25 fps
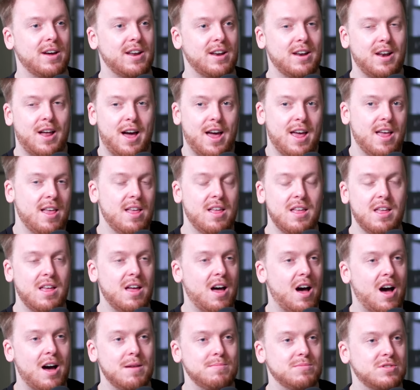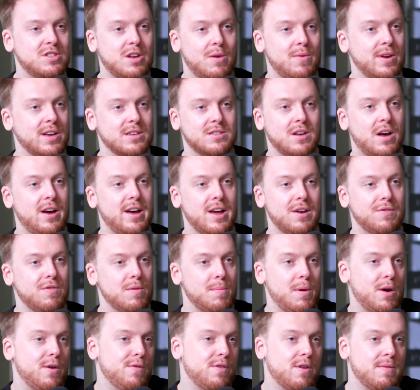And like, I'm so excited for
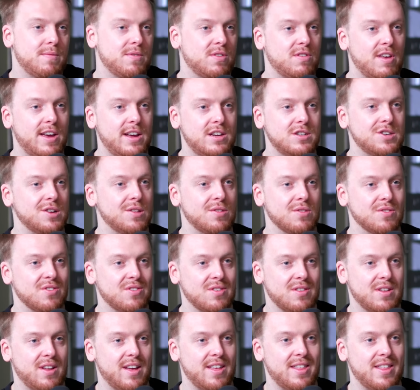both conversations.